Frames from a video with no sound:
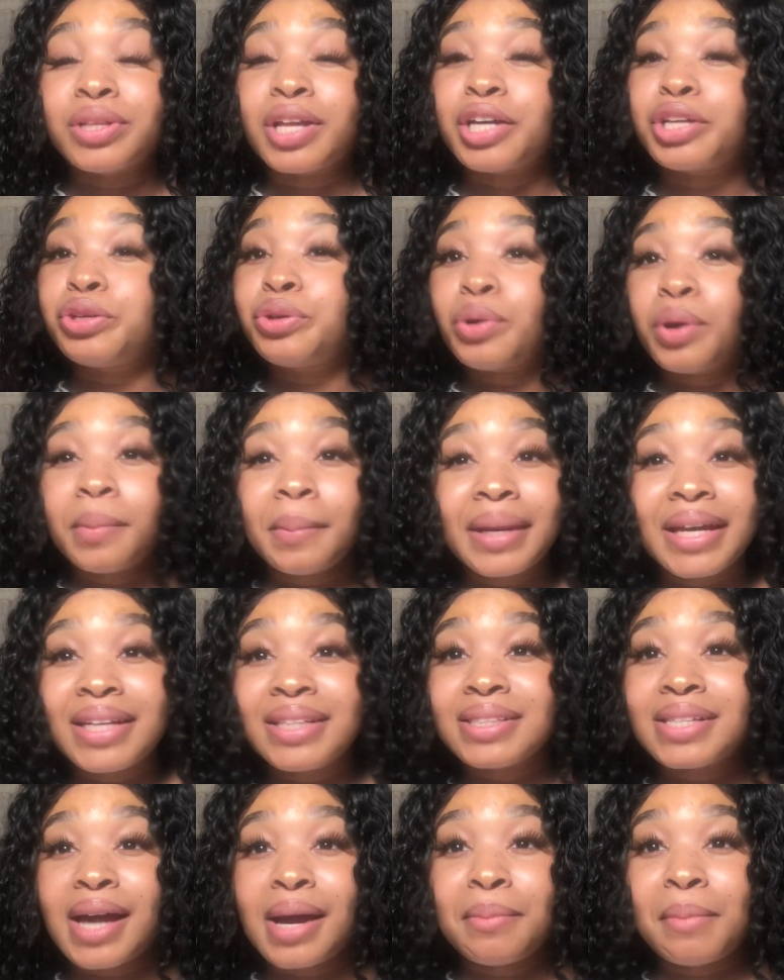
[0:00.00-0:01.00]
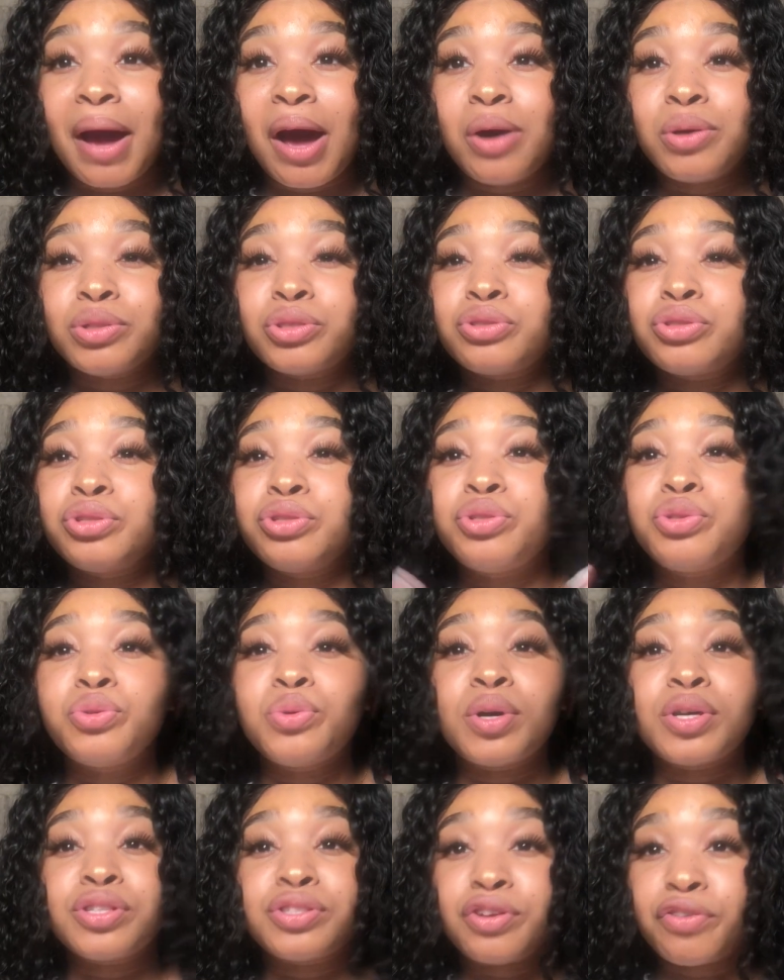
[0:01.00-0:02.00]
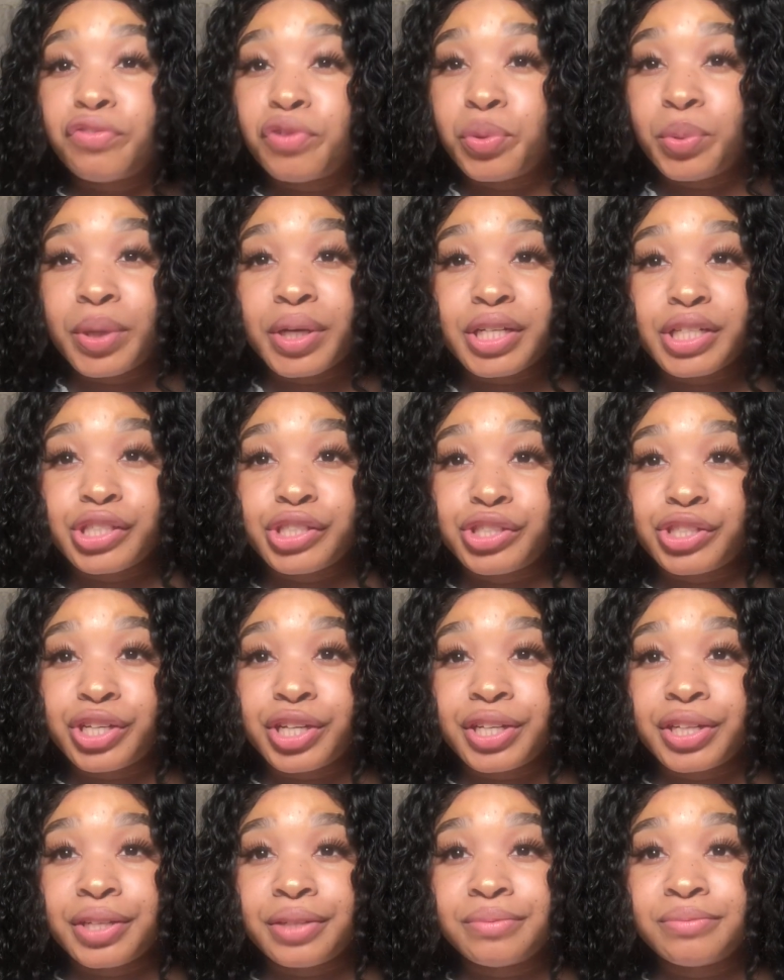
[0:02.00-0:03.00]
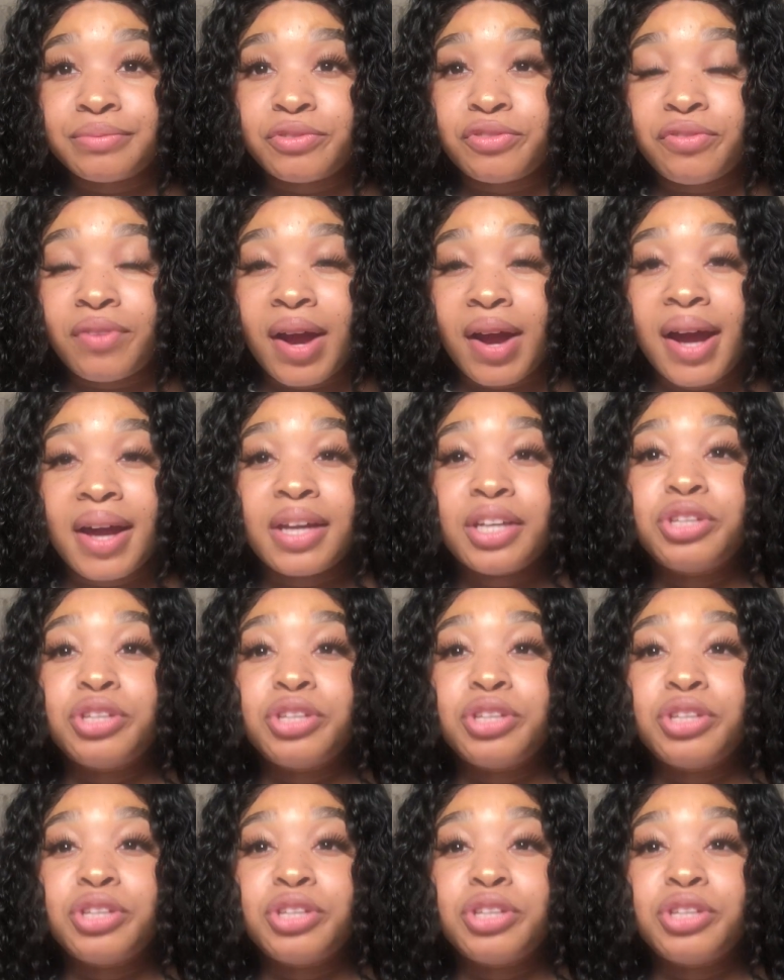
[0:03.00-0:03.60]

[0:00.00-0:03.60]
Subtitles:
like you're making time out to do a self-awareness journey, right?